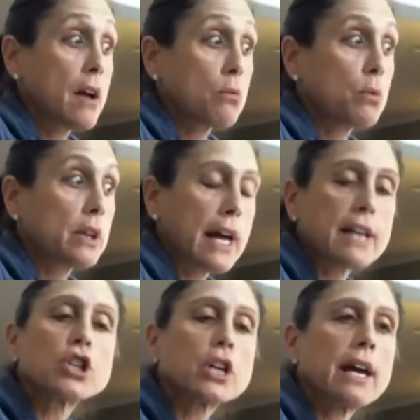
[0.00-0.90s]
really
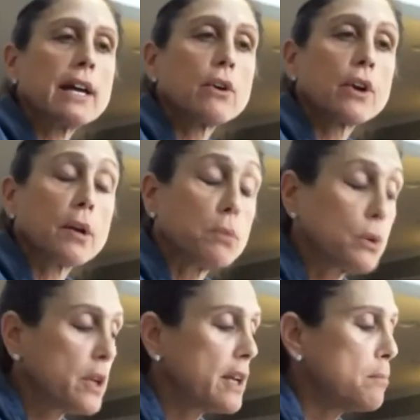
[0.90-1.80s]
educate our
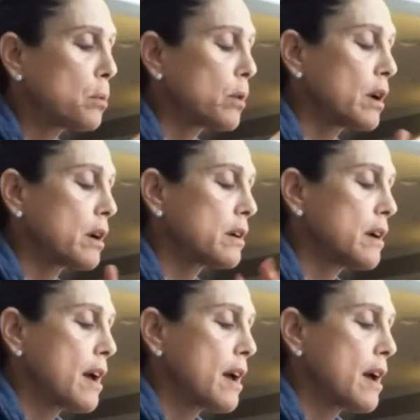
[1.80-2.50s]
community more.